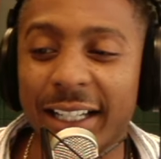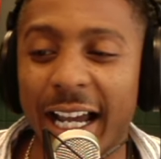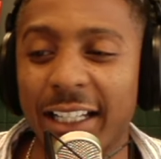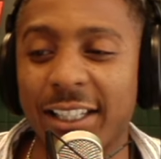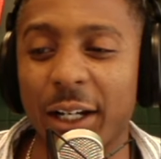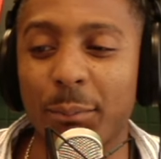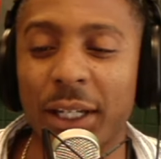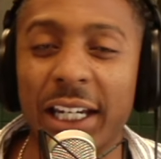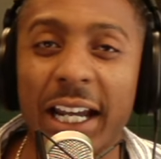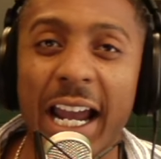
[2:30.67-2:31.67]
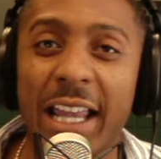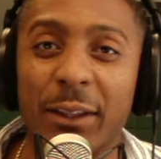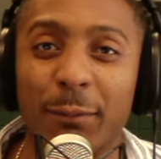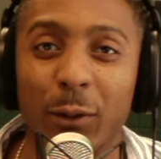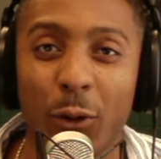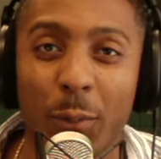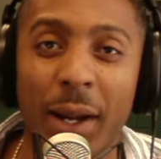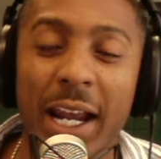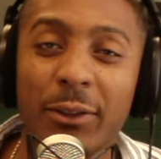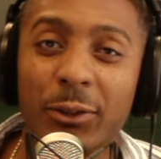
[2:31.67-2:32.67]
I had to take a peek at the Florida
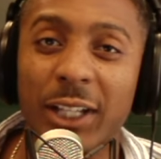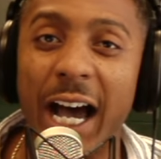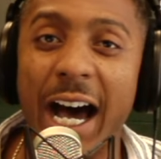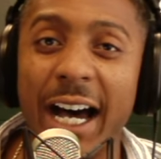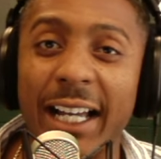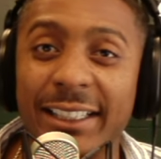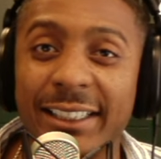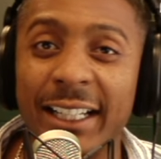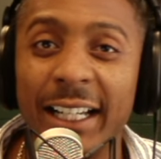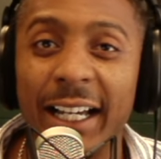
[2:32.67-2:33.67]
Panthers odds